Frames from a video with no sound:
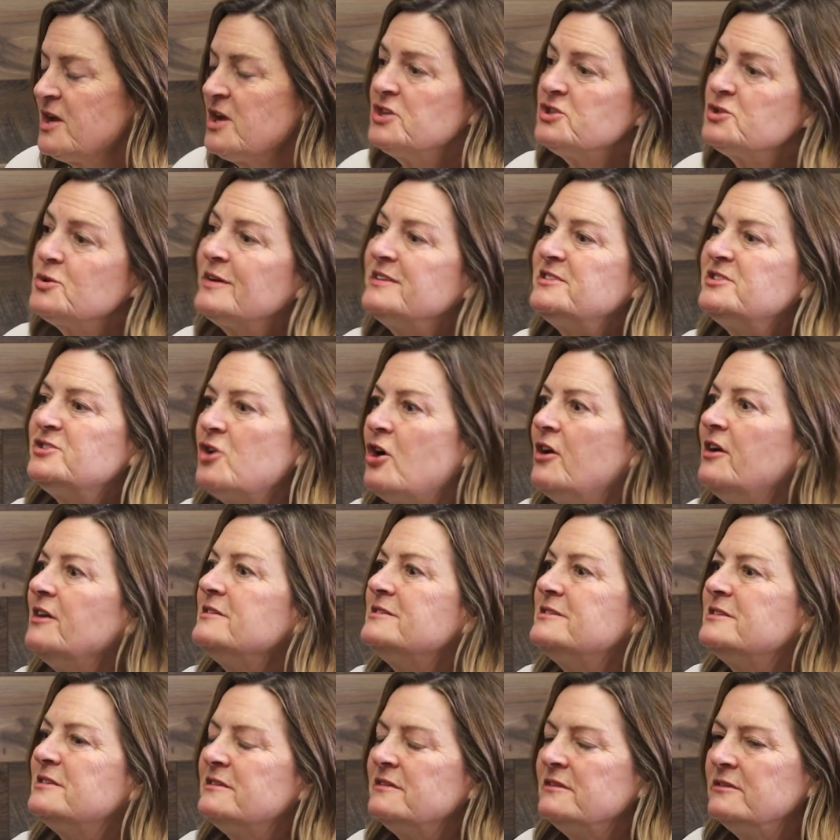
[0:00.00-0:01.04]
So I started
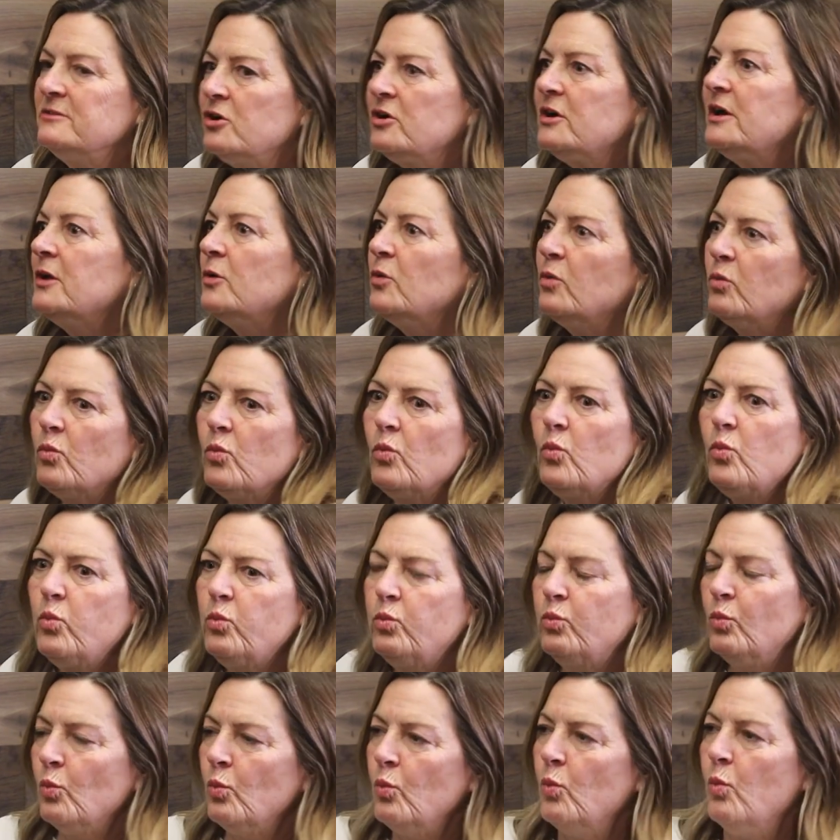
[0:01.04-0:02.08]
to look at
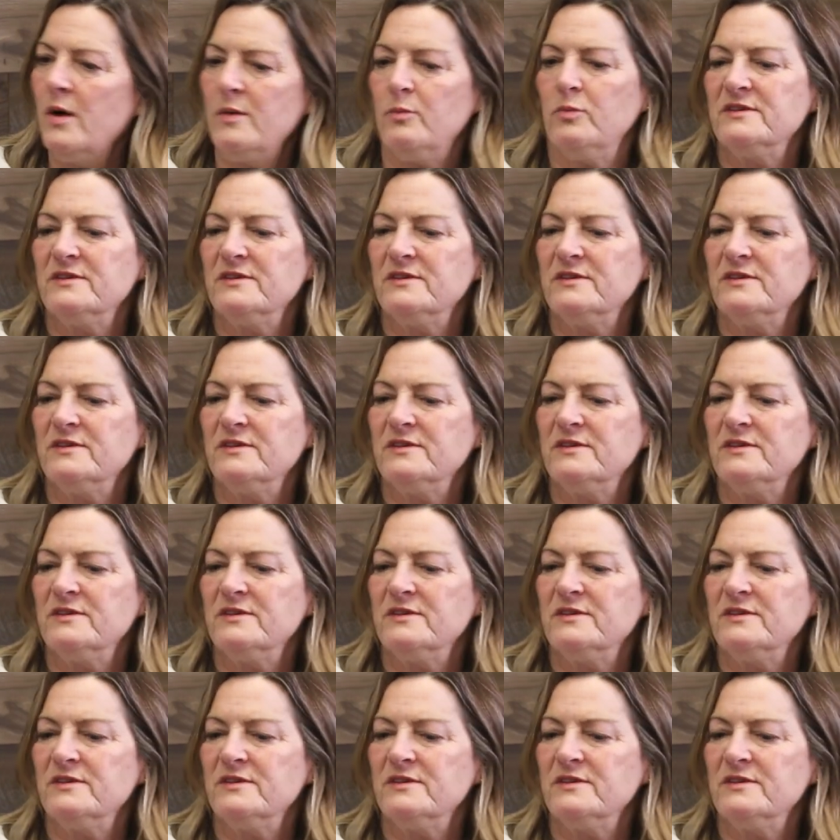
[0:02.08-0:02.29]
what